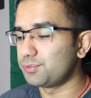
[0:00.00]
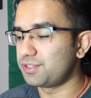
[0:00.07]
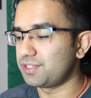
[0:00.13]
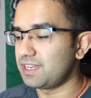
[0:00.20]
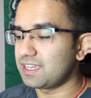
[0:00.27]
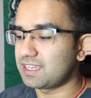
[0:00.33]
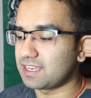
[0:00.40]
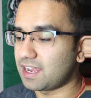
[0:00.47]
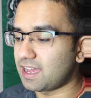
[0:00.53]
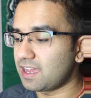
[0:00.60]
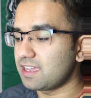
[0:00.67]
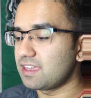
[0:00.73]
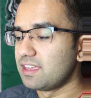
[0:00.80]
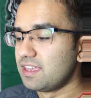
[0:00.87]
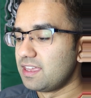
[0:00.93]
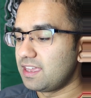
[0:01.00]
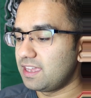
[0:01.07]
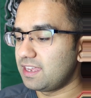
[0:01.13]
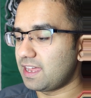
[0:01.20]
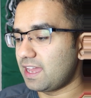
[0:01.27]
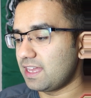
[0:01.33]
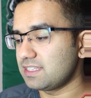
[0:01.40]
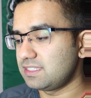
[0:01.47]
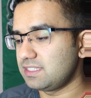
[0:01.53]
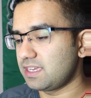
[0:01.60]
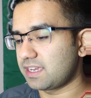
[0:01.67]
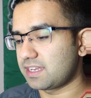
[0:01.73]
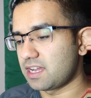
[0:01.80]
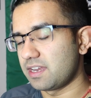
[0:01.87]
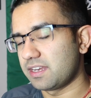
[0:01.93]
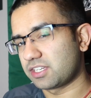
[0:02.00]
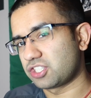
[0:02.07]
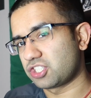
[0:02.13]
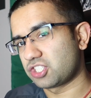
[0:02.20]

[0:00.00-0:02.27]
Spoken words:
with the naked eye, it has the iconic